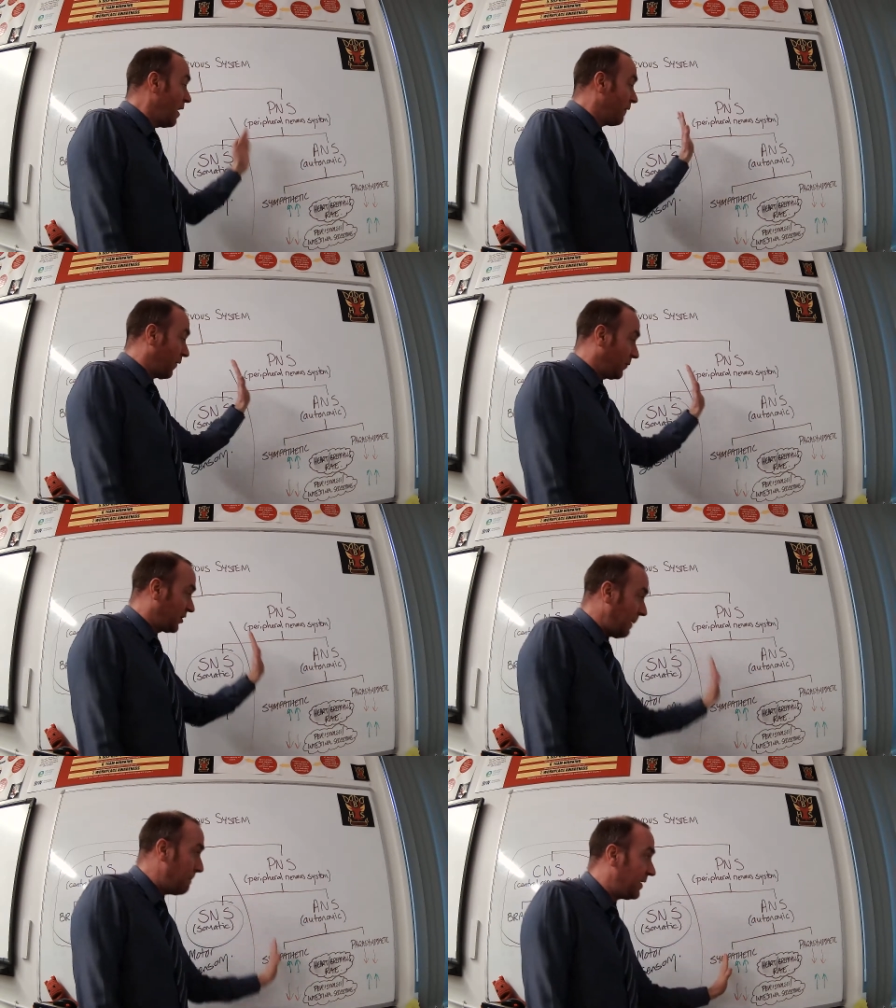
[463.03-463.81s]
from
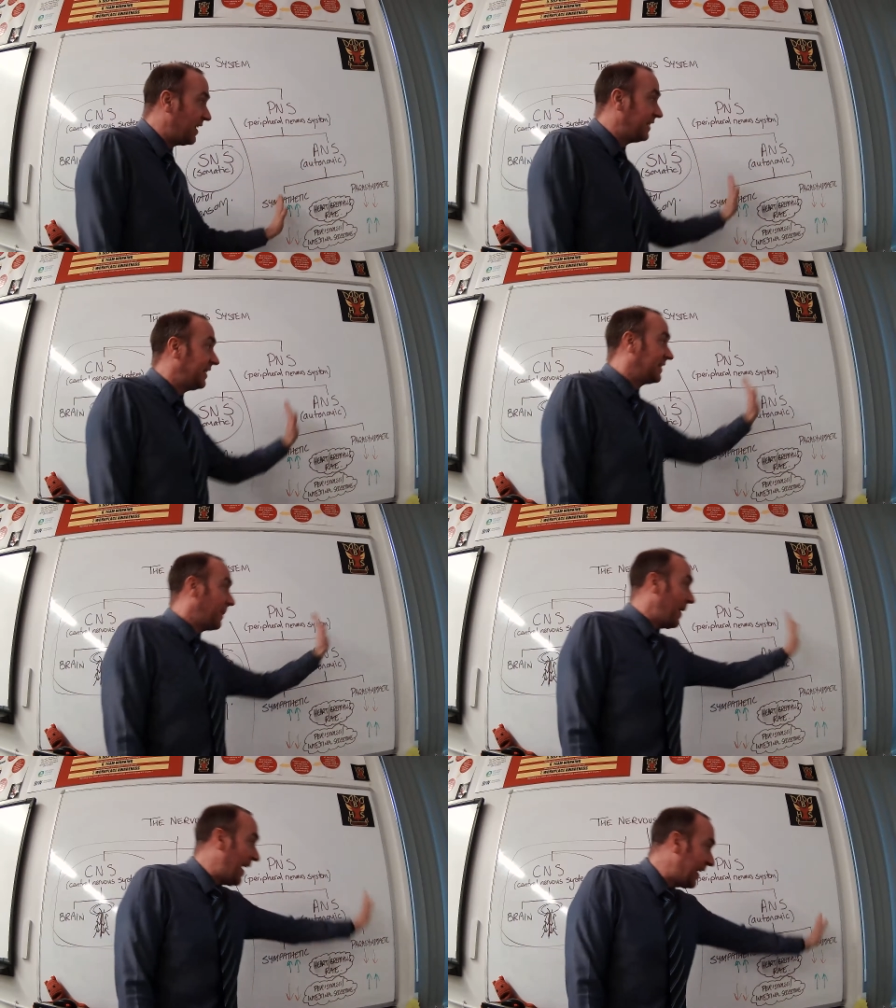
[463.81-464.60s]
sympathetic to
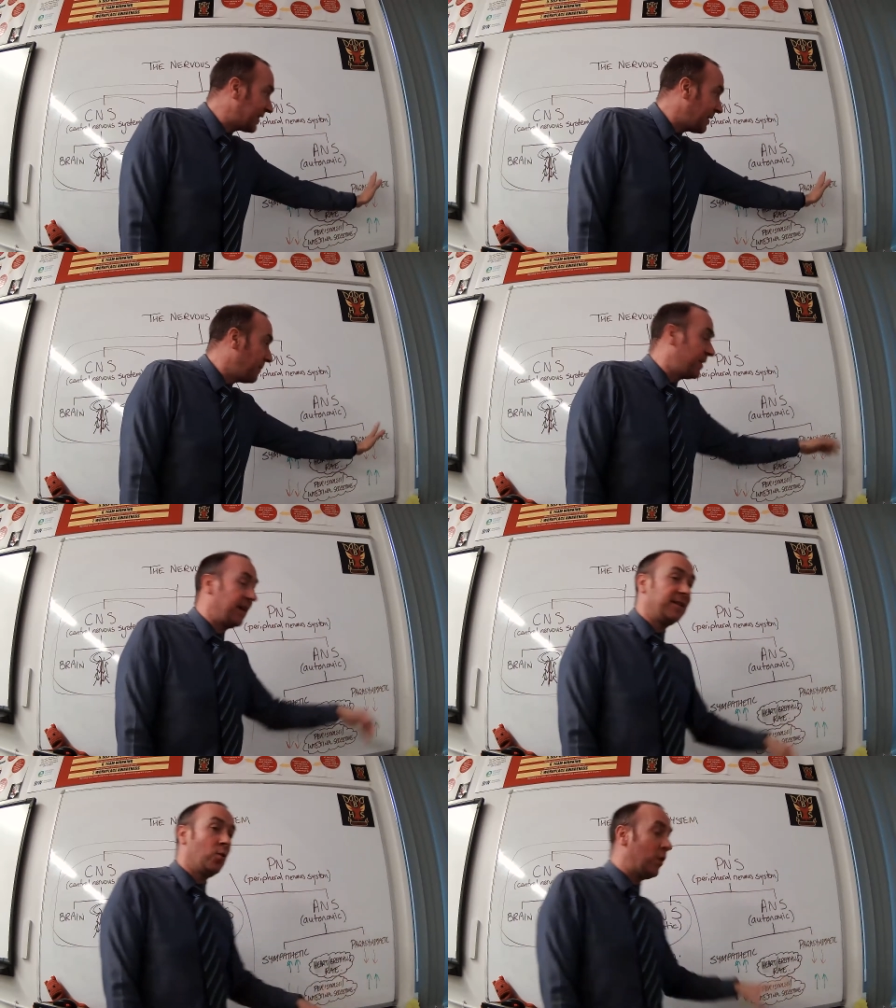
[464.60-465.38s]

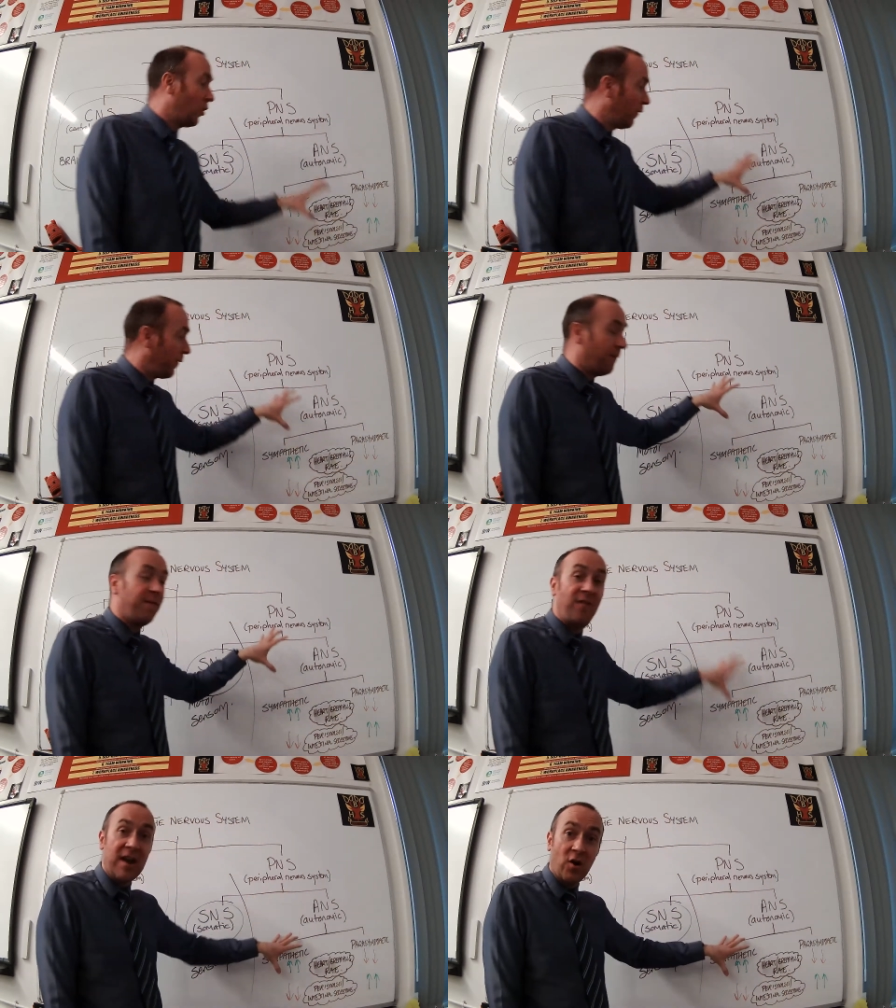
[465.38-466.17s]
parasympathetic, we go from
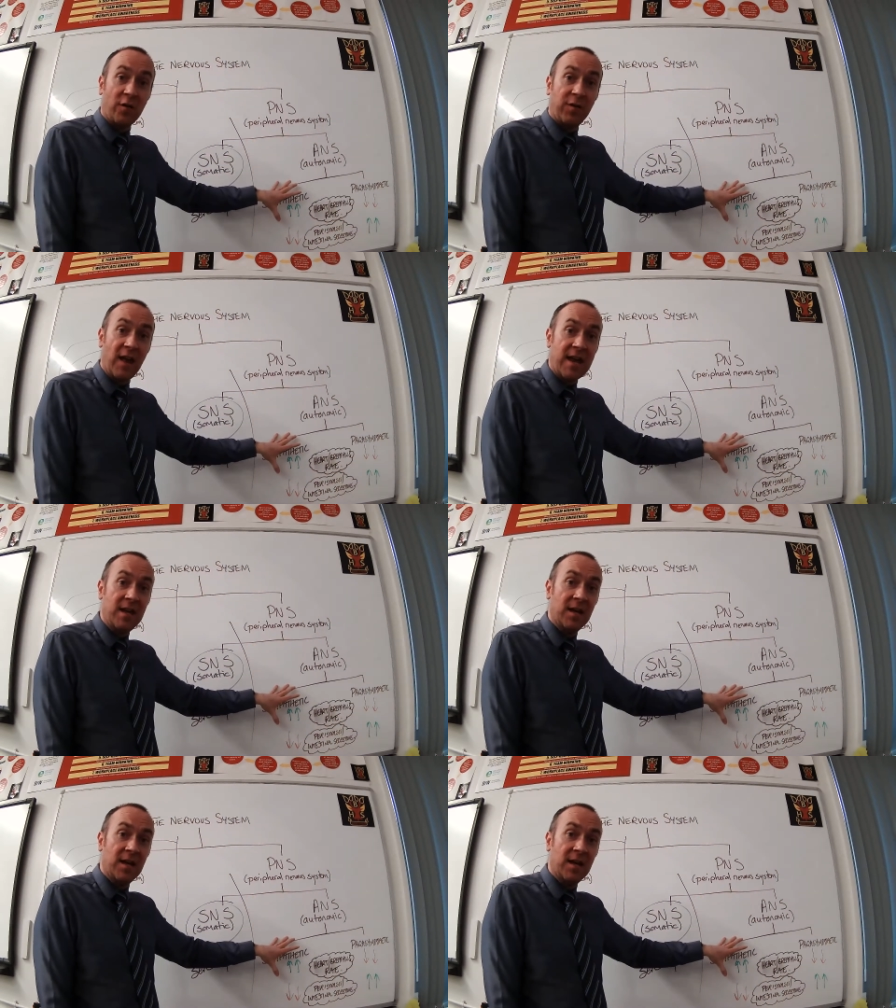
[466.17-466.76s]
fight or flight